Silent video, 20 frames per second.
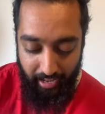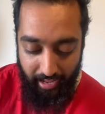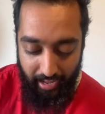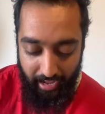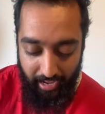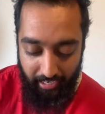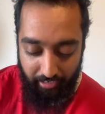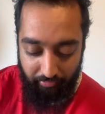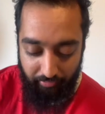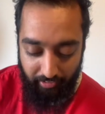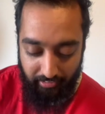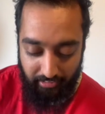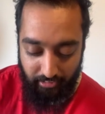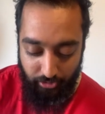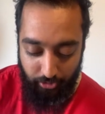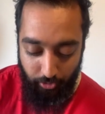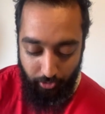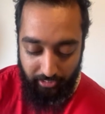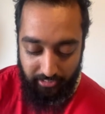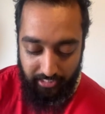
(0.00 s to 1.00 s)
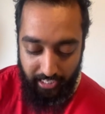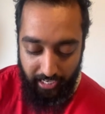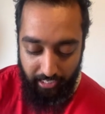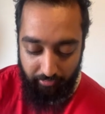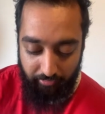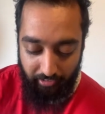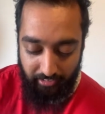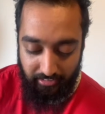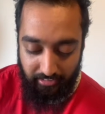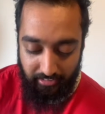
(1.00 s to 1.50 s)
air defense. As soon as the air
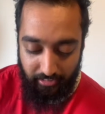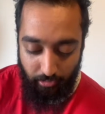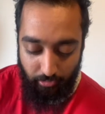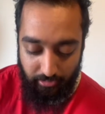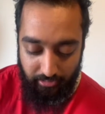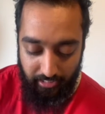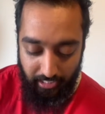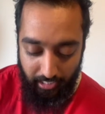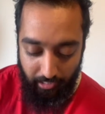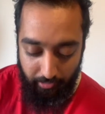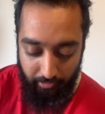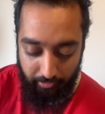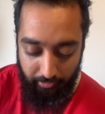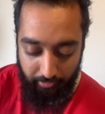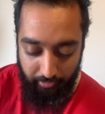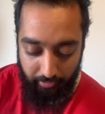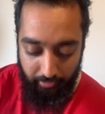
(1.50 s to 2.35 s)
defense goes down,